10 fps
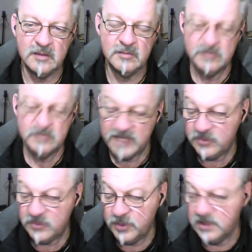That's
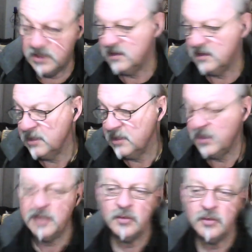where you need to get a bit of
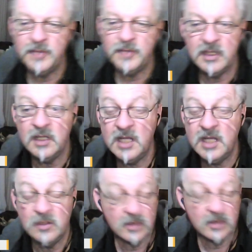help. And look,